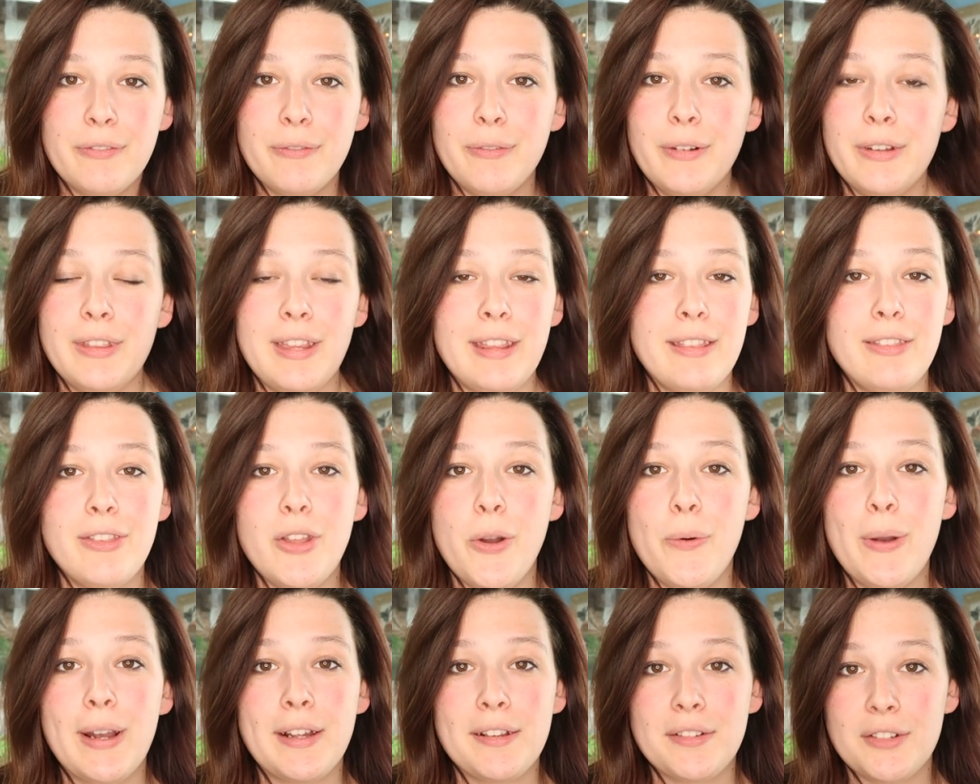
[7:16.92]
with
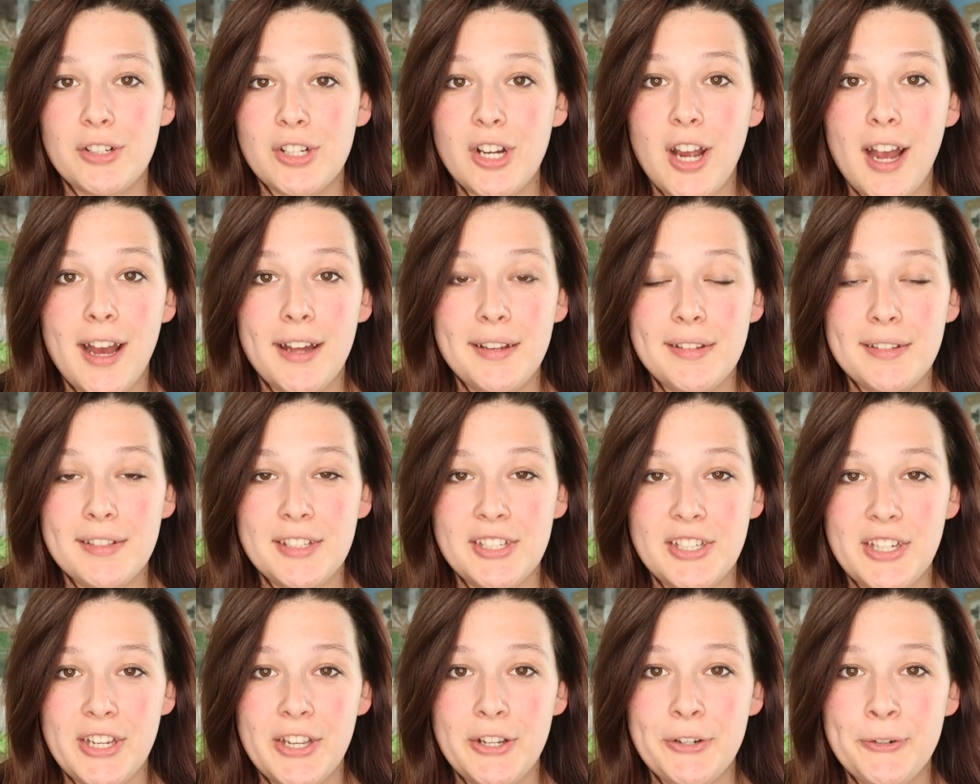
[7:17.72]
no extra
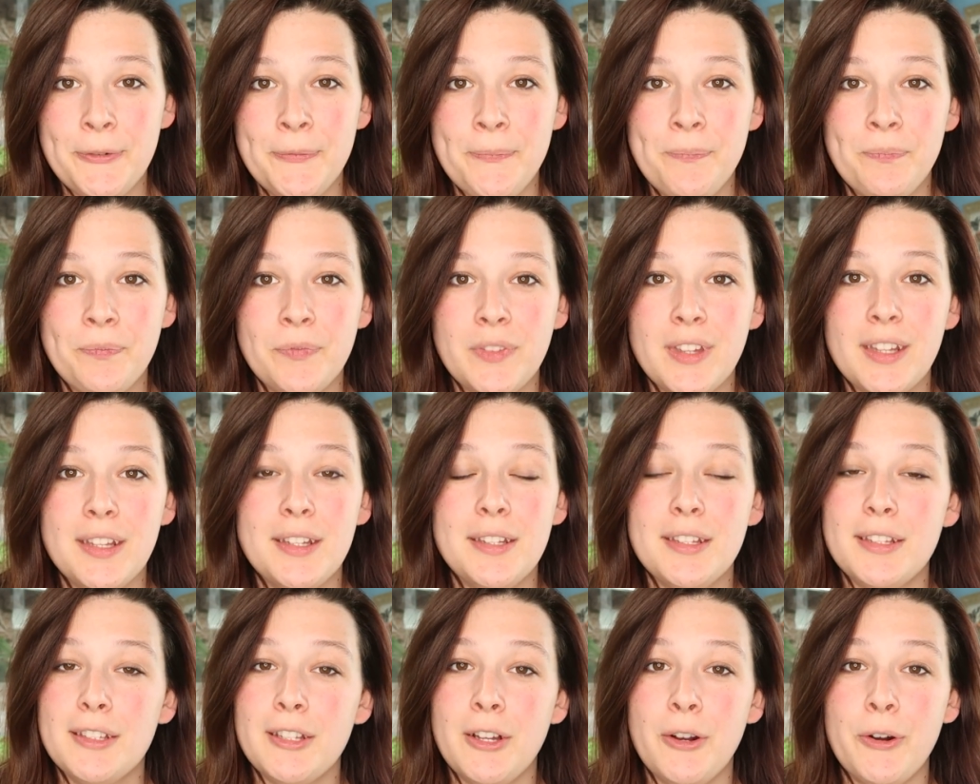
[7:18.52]
cost to you.
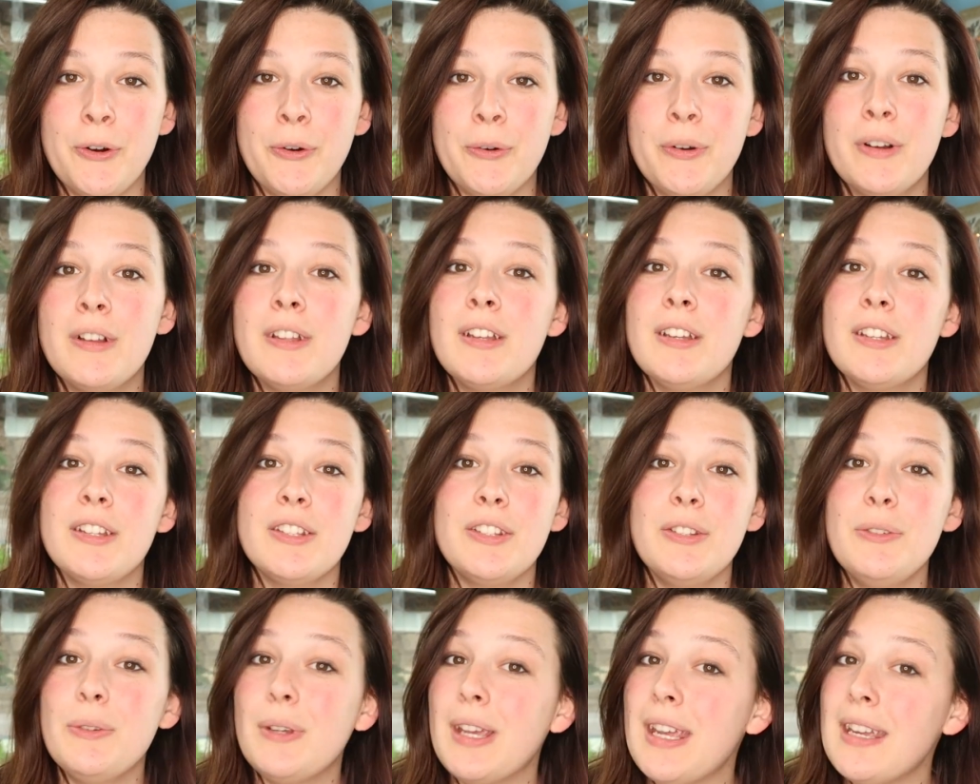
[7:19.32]
So
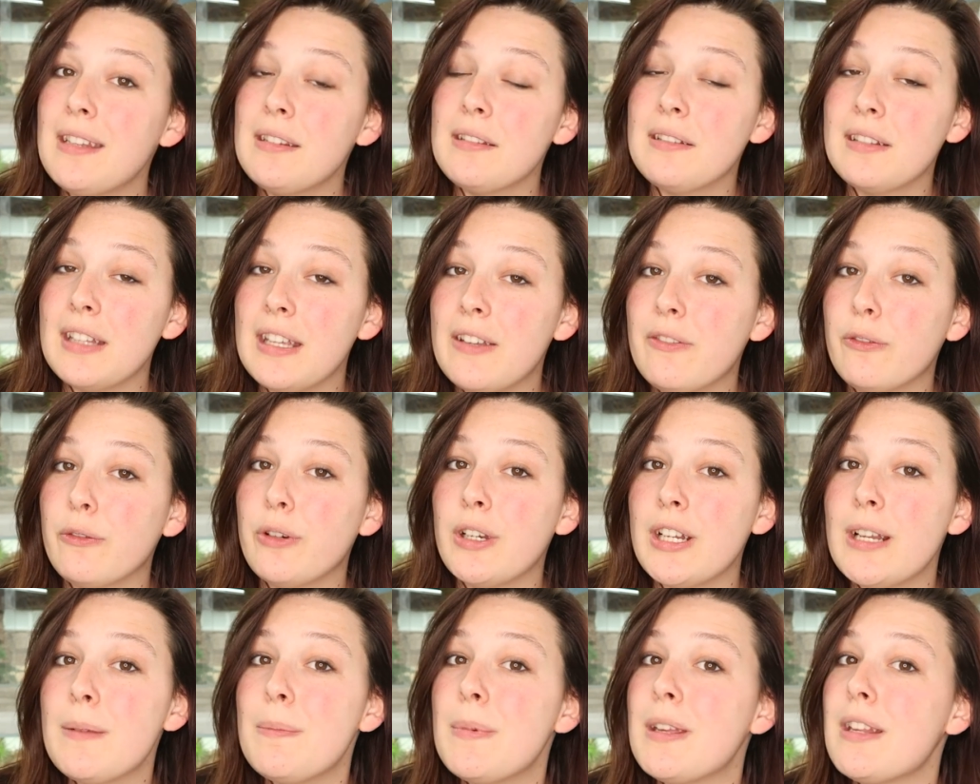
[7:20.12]
you can save
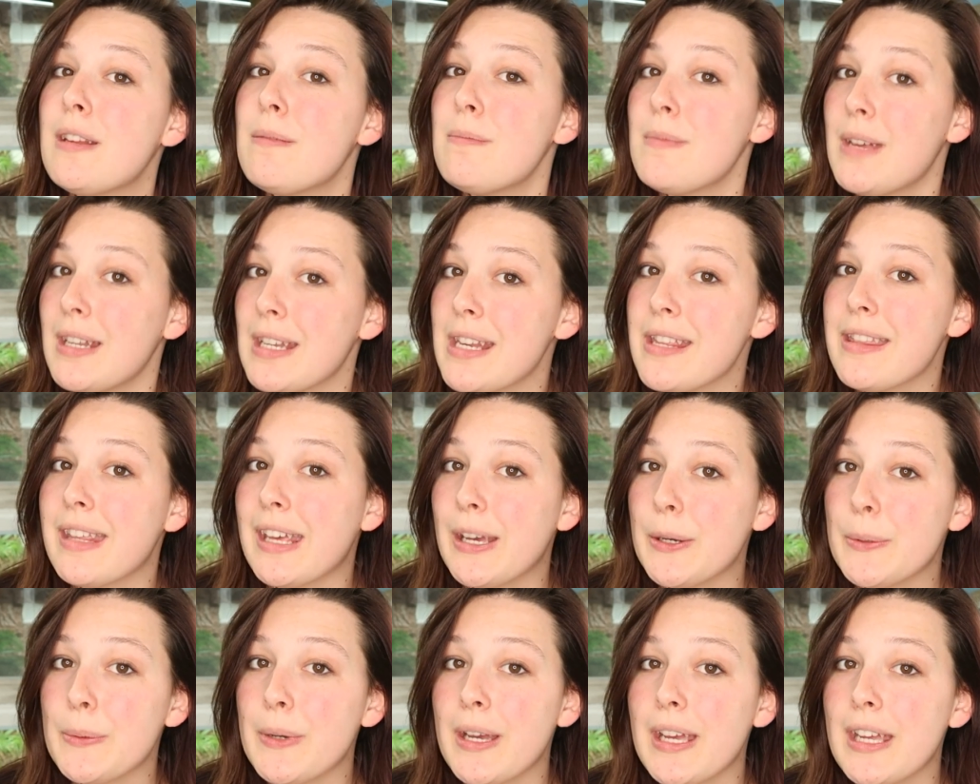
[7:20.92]
quite a bit of money
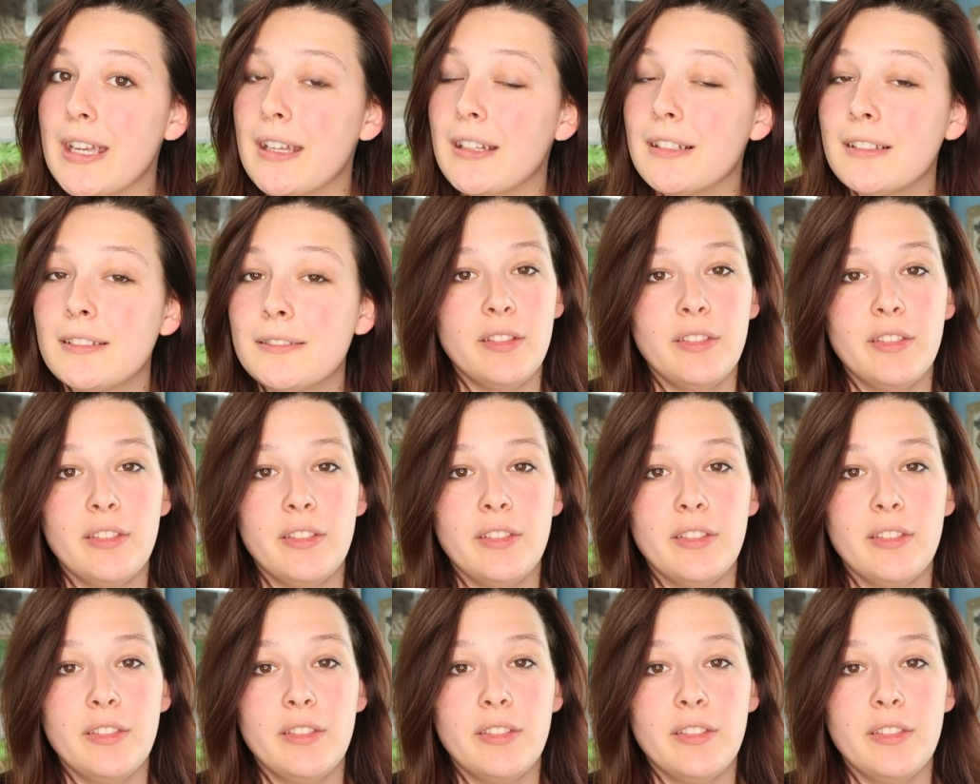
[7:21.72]
that way.